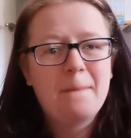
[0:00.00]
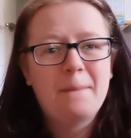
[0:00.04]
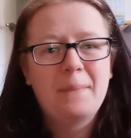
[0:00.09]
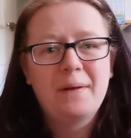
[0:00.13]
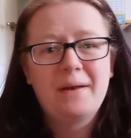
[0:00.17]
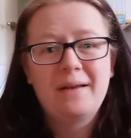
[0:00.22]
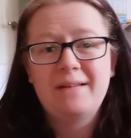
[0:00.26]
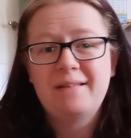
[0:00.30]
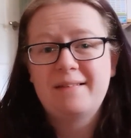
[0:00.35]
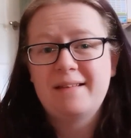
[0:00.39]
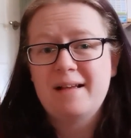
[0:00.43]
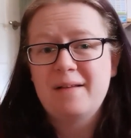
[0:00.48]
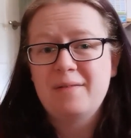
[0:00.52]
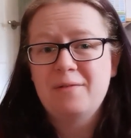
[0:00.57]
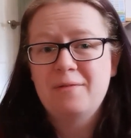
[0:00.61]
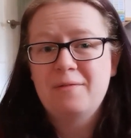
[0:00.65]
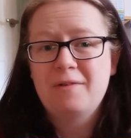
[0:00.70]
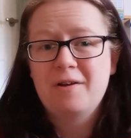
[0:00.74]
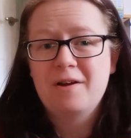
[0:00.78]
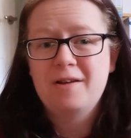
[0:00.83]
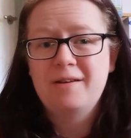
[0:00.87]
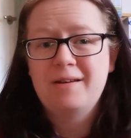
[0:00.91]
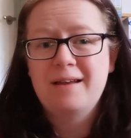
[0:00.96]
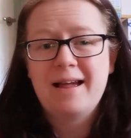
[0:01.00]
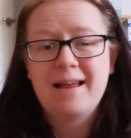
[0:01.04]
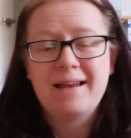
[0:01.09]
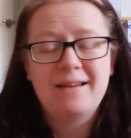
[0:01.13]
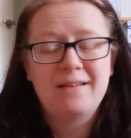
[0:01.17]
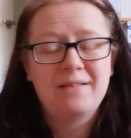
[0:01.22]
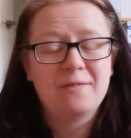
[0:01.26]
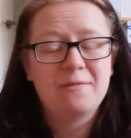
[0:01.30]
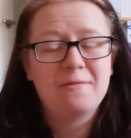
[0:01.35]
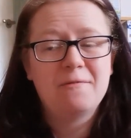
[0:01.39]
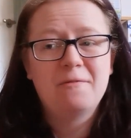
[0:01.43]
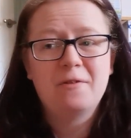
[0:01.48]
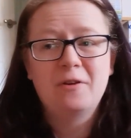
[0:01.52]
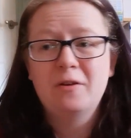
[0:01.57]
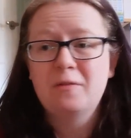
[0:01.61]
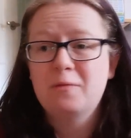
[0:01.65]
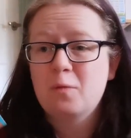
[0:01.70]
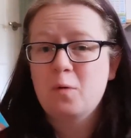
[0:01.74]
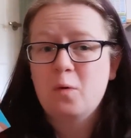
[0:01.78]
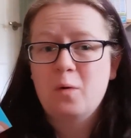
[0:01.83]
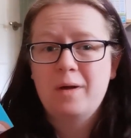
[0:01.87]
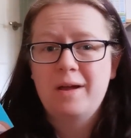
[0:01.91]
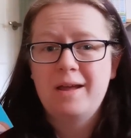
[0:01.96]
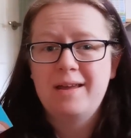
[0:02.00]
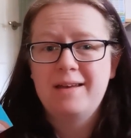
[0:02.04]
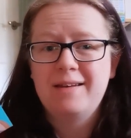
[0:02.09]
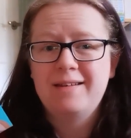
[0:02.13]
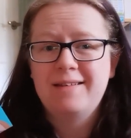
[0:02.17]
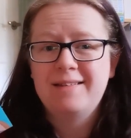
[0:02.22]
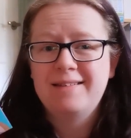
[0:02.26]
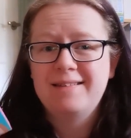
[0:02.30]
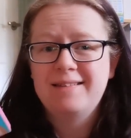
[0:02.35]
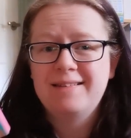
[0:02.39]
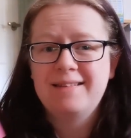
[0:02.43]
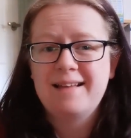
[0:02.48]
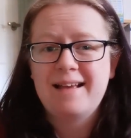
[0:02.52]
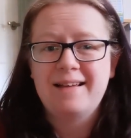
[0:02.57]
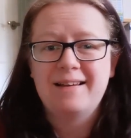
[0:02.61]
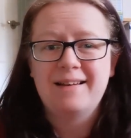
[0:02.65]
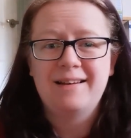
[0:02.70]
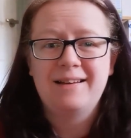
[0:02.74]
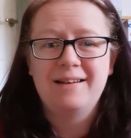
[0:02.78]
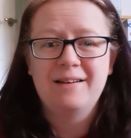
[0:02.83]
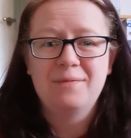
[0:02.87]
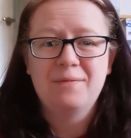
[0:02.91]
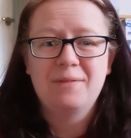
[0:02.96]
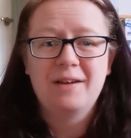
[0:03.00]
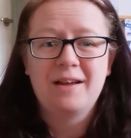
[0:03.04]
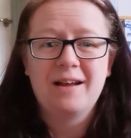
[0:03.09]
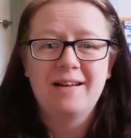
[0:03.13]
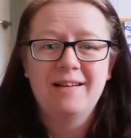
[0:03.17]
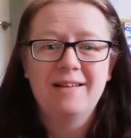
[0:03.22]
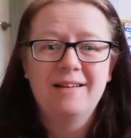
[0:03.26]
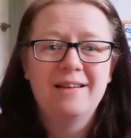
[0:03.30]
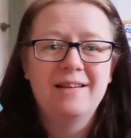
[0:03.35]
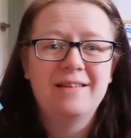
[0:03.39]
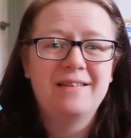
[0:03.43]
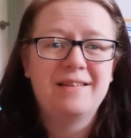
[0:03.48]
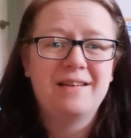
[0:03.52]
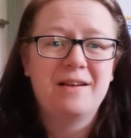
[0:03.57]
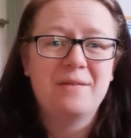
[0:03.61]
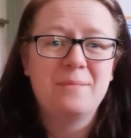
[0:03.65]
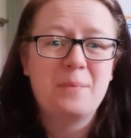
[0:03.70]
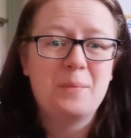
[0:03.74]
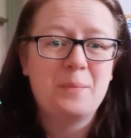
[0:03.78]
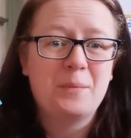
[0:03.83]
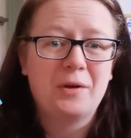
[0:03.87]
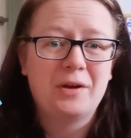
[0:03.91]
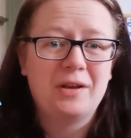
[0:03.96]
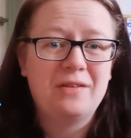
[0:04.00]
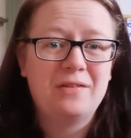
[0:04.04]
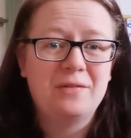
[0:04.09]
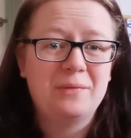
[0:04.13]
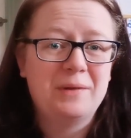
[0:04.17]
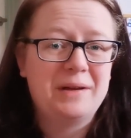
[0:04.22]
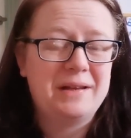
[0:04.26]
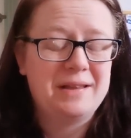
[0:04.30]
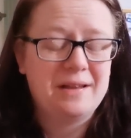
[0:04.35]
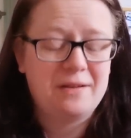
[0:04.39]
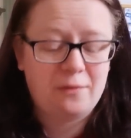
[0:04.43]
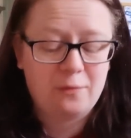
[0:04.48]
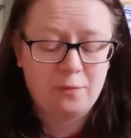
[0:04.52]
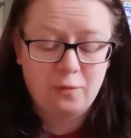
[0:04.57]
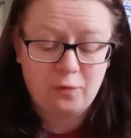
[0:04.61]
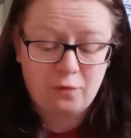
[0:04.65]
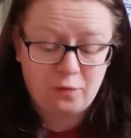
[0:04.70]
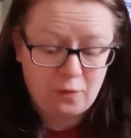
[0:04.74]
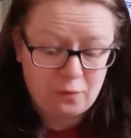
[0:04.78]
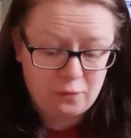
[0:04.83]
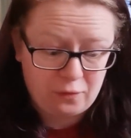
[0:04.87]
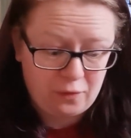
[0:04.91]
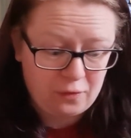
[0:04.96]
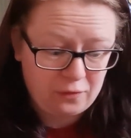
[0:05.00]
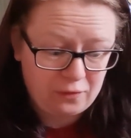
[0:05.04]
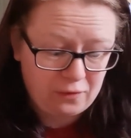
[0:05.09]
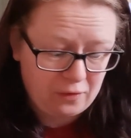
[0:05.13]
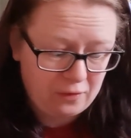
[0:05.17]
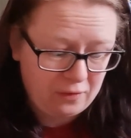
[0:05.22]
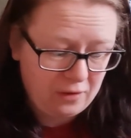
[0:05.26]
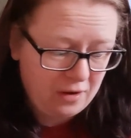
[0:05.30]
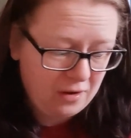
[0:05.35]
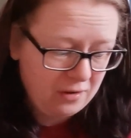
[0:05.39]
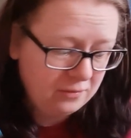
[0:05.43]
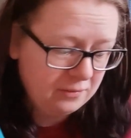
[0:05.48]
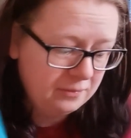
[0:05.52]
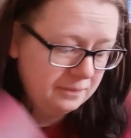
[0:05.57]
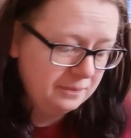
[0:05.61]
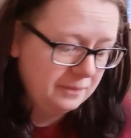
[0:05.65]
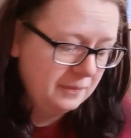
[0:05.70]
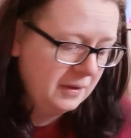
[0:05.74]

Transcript: But it sounds fun, and it's full of queerness, and I love the colours, and I've been wanting to read this for so long.